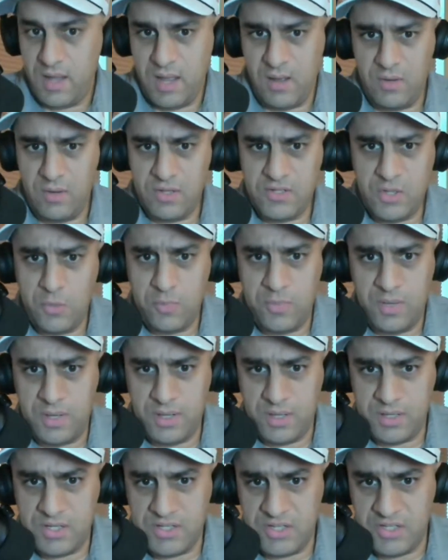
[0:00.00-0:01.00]
Now let's
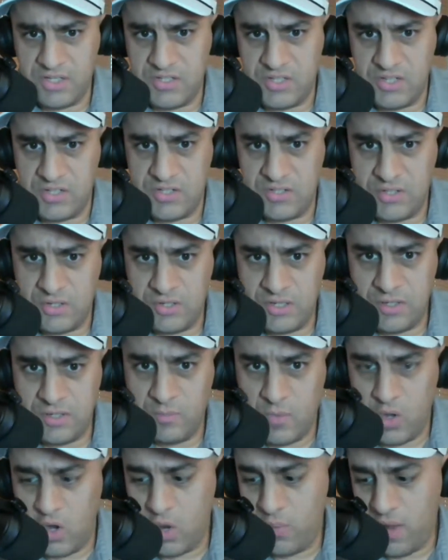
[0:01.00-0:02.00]
get this thing
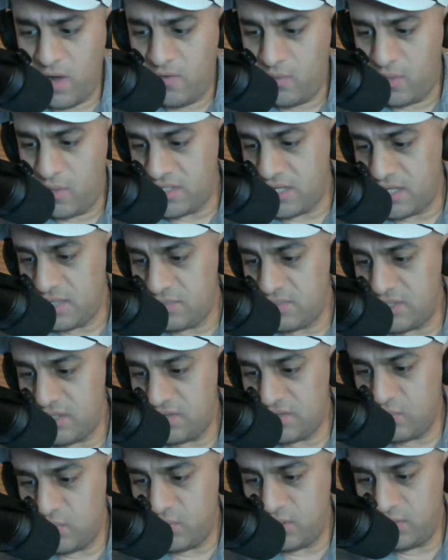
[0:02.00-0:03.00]
started. Hope everyone's had
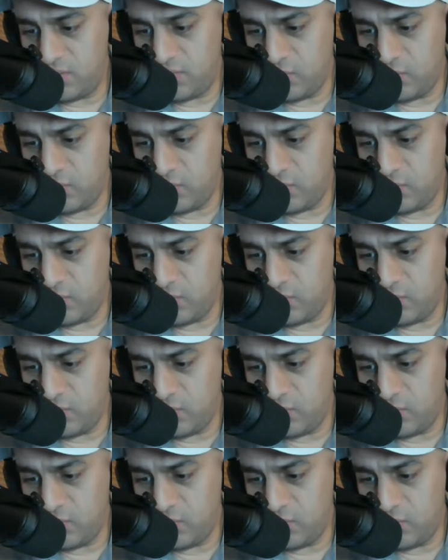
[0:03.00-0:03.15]
themselves a